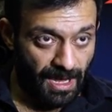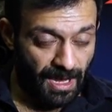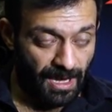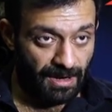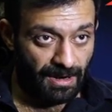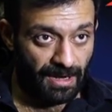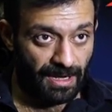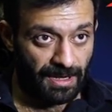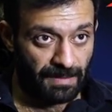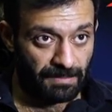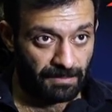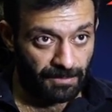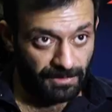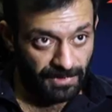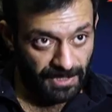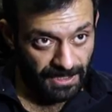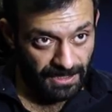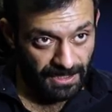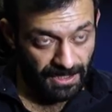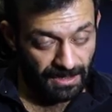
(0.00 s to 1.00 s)
and I am
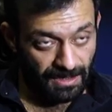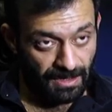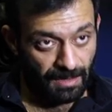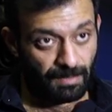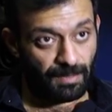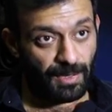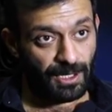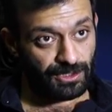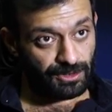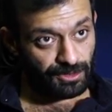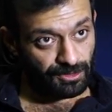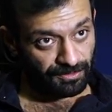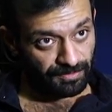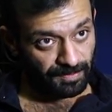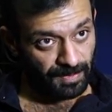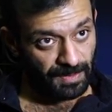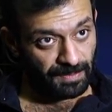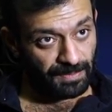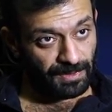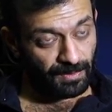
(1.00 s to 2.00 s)
taking a bunch
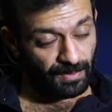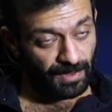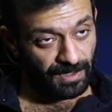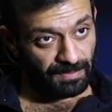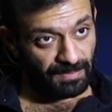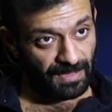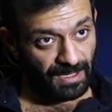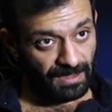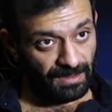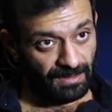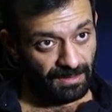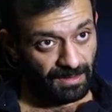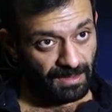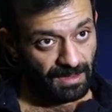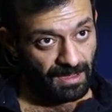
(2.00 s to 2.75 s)
of people with me,